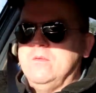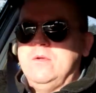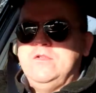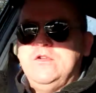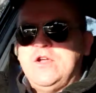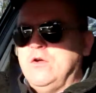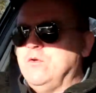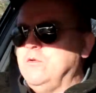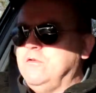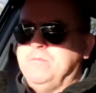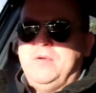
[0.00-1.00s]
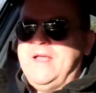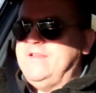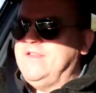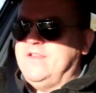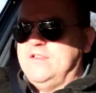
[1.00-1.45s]
When you go
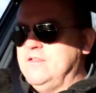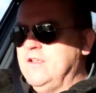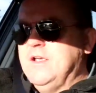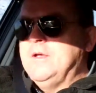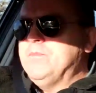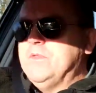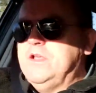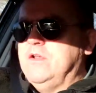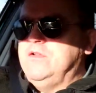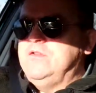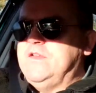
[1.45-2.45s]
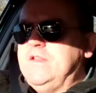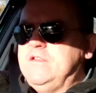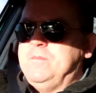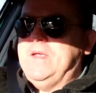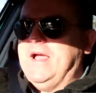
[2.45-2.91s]
places, and you
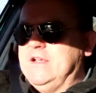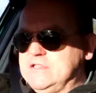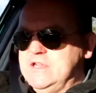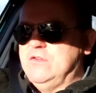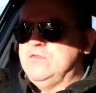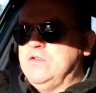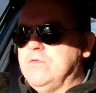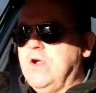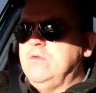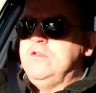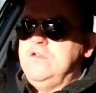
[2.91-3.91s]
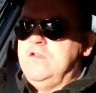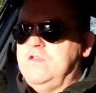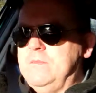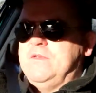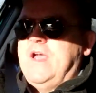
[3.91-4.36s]
tend to be actually on your own, and you
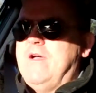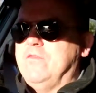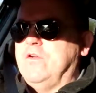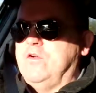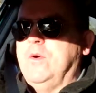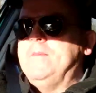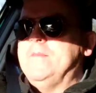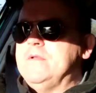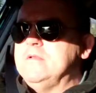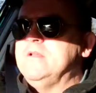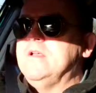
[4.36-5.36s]
seem to have equipment.